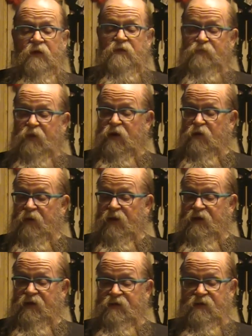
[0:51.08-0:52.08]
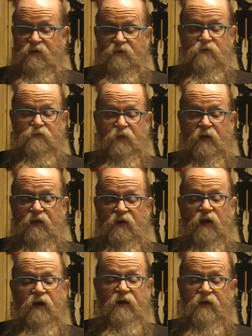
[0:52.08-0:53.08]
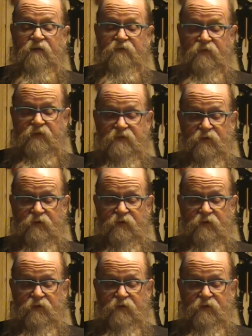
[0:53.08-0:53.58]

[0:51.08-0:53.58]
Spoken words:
Spider-Man India, who's been in hiding for this